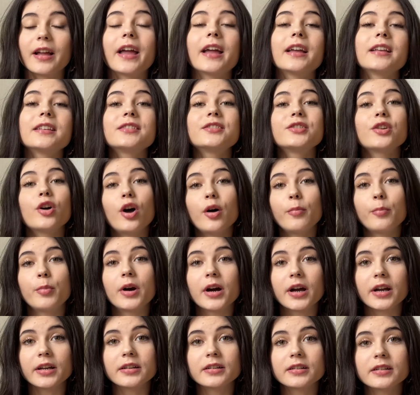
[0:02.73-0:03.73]
As Zoho
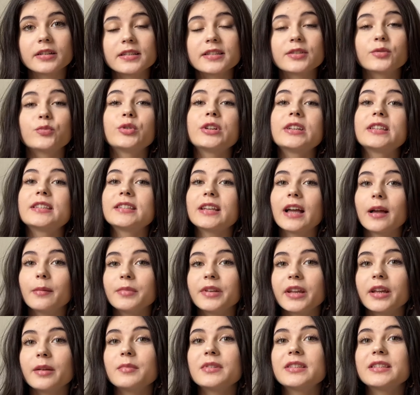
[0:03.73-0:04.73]
partners, we
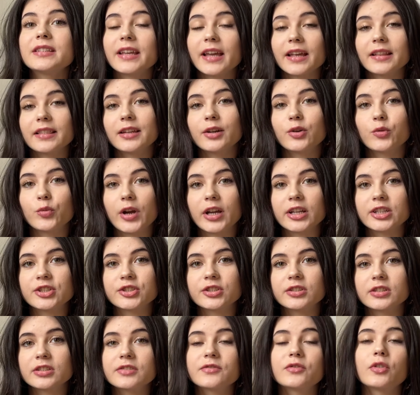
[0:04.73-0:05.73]
sometimes get the
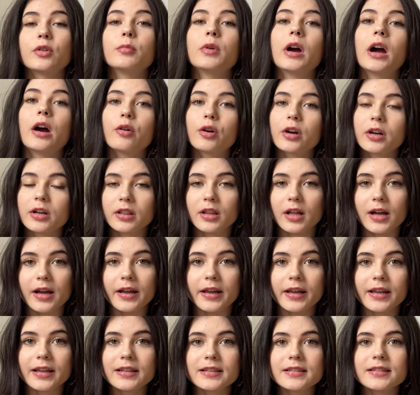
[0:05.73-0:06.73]
questions from our
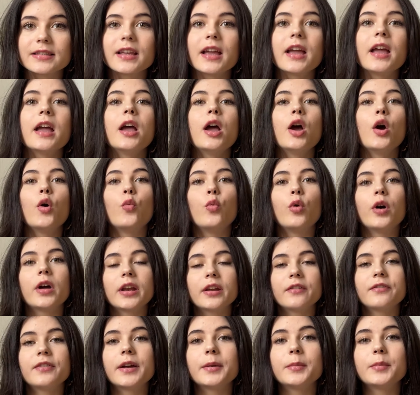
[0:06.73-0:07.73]
clients, what
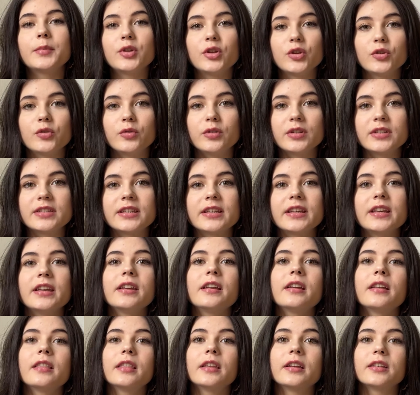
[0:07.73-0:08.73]
if I'm
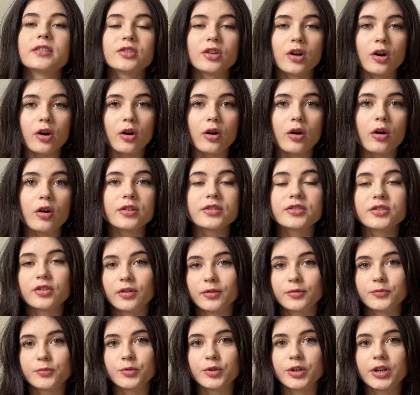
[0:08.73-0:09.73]
using the Zoho
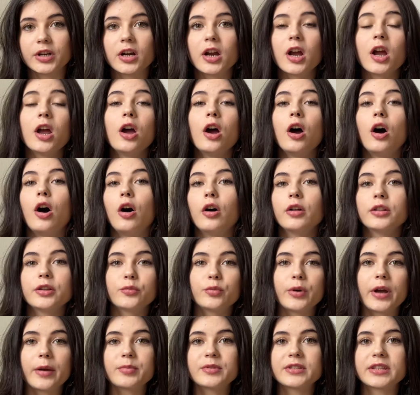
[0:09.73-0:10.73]
software on the
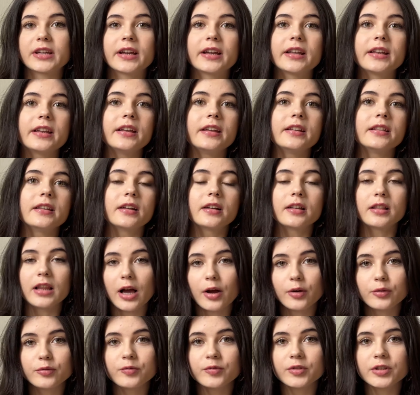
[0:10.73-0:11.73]
website in the
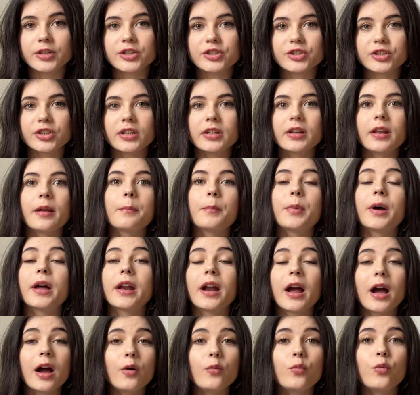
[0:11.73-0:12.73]
cloud version, but
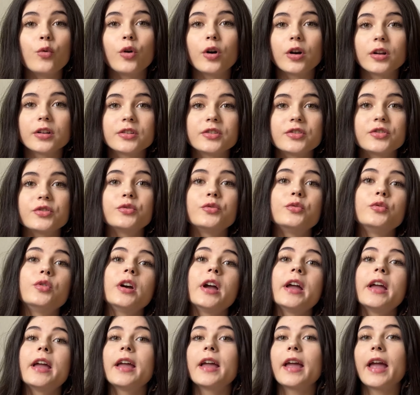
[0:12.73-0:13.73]
I want to
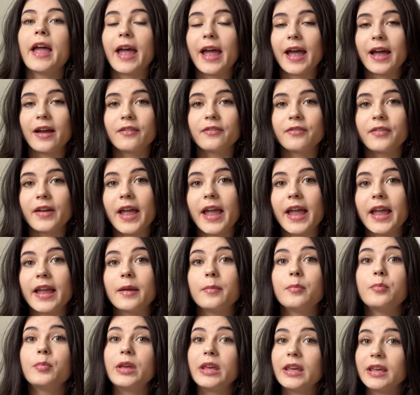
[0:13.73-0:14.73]
have
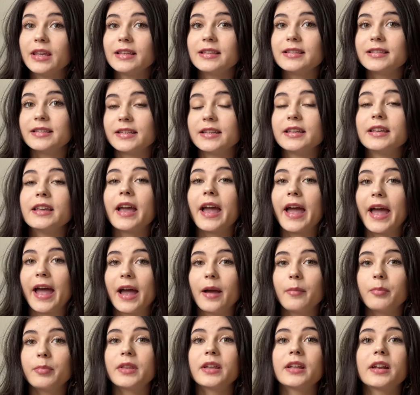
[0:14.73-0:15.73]
a PC
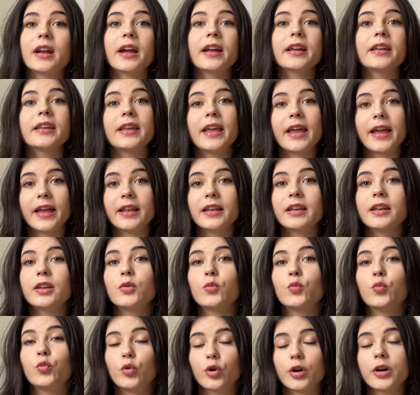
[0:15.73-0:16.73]
app that I can
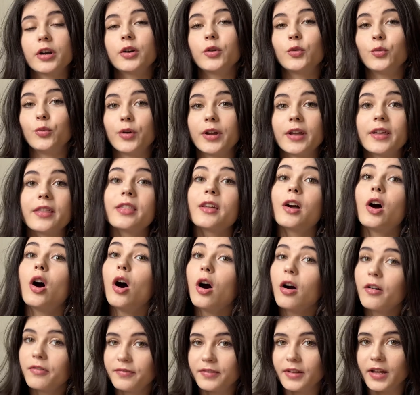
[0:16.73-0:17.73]
work with
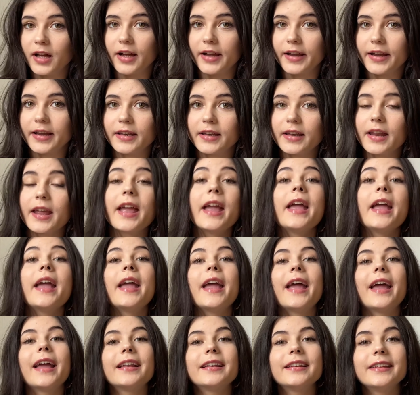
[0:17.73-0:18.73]
offline?
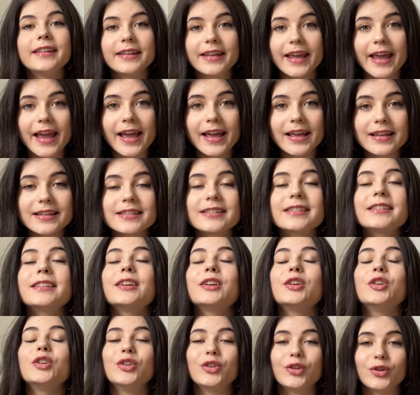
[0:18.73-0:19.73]
And yes,
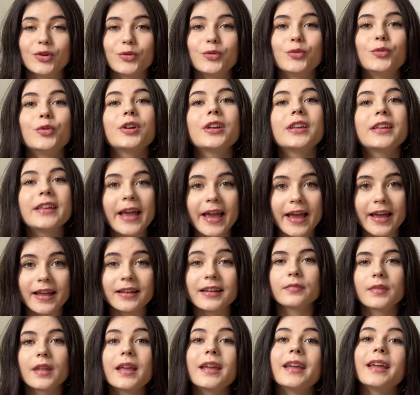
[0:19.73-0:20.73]
you
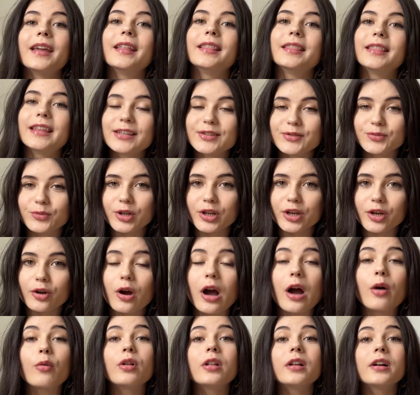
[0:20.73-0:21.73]
can. In this video,
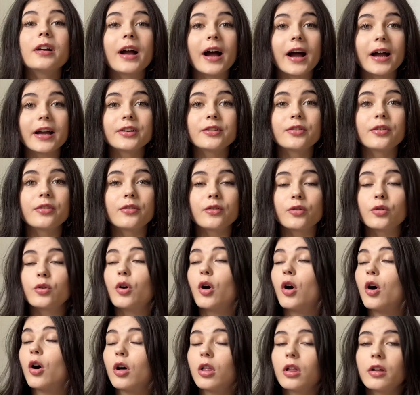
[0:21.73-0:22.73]
I will guide you through
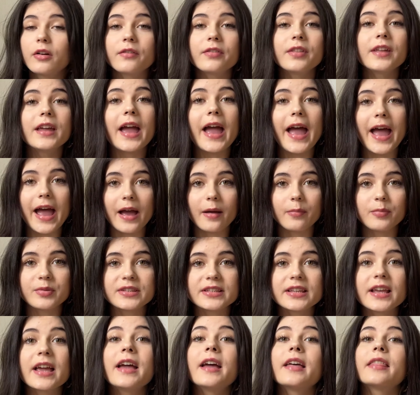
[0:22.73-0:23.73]
all of the
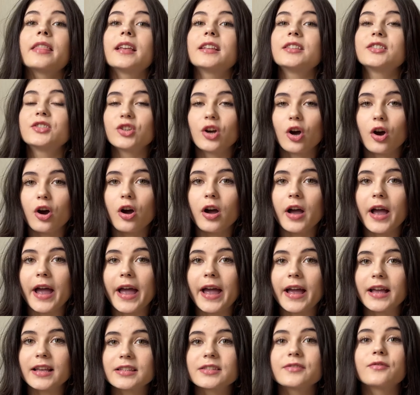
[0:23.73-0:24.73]
apps that Zoho
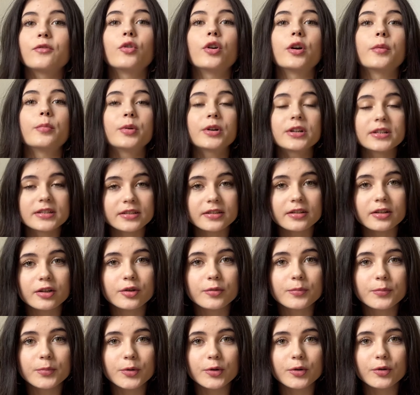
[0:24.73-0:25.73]
has for personal
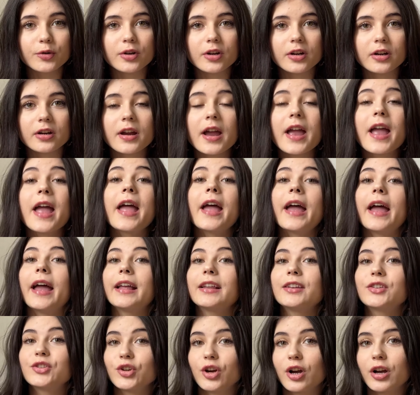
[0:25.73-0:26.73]
computer
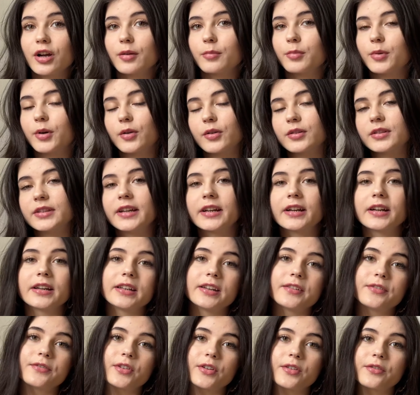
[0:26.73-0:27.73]
and talk about their
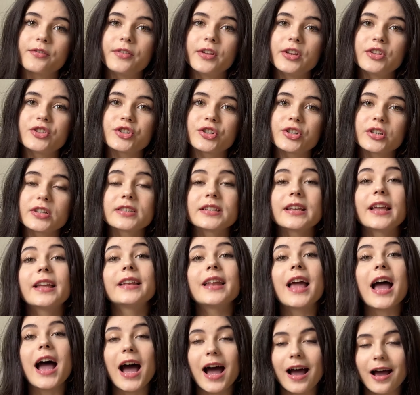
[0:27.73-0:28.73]
different features and
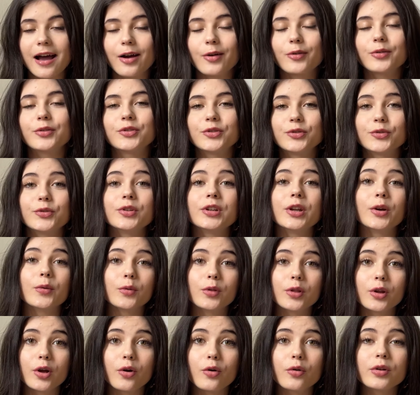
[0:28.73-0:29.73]
how to
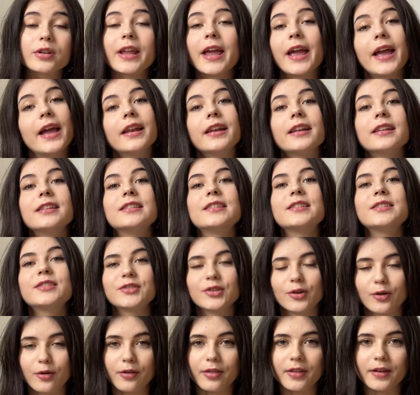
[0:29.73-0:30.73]
download and
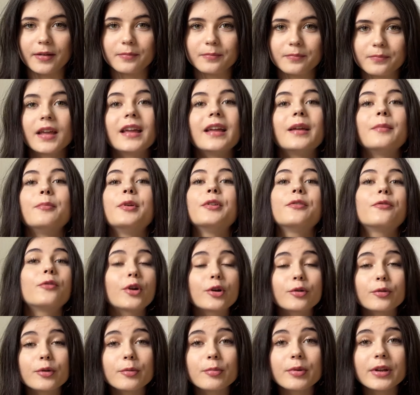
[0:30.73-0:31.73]
install them.
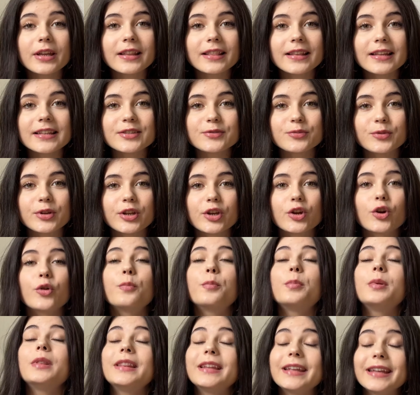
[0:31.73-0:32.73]
Before we begin this video,
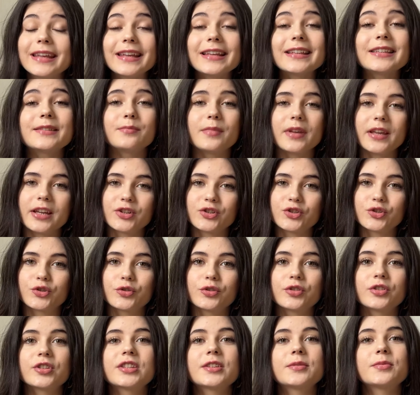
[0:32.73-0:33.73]
please make sure
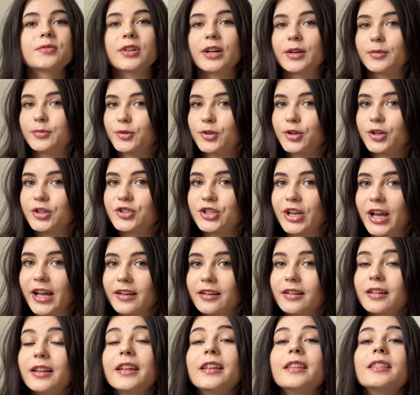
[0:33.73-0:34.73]
to subscribe to our
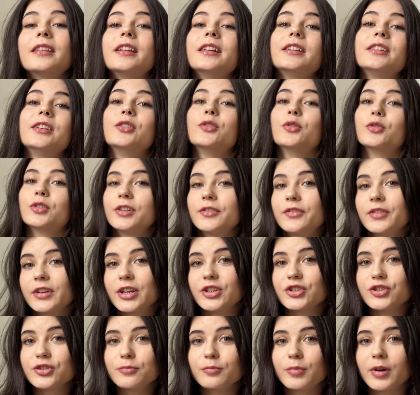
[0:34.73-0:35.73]
channel and click the
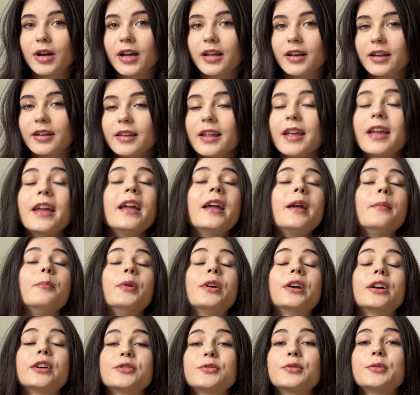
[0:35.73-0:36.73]
notification button
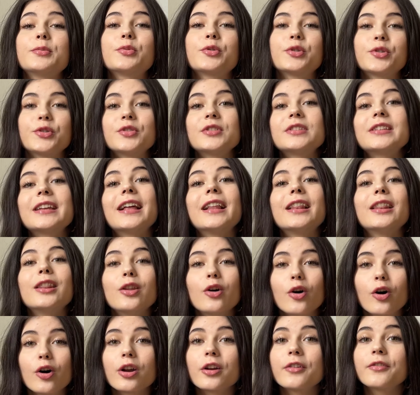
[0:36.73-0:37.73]
because we produce a
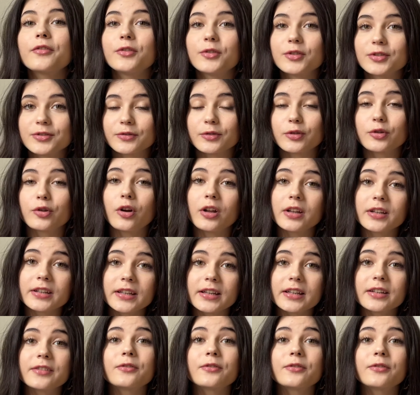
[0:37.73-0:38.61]
lot of useful content.